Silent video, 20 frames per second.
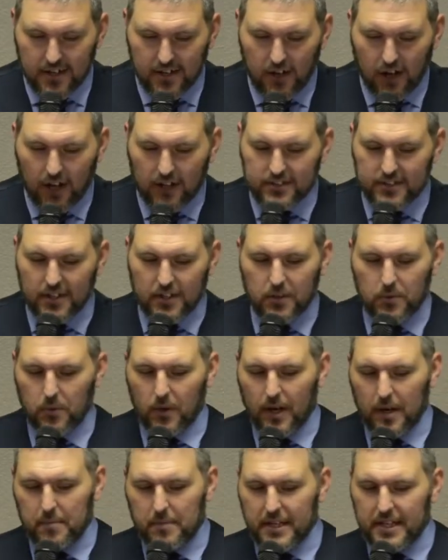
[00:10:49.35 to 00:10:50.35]
I'll tell you
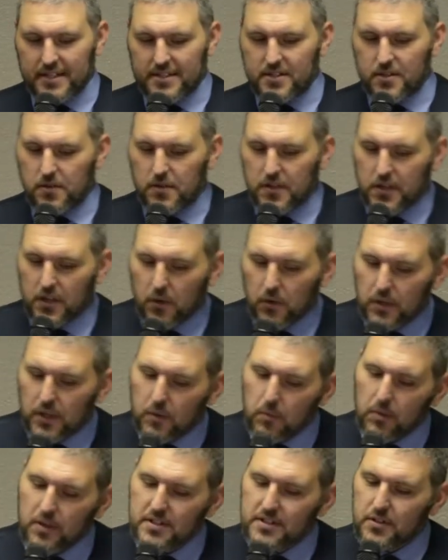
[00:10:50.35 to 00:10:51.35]
why. Because they're the only ones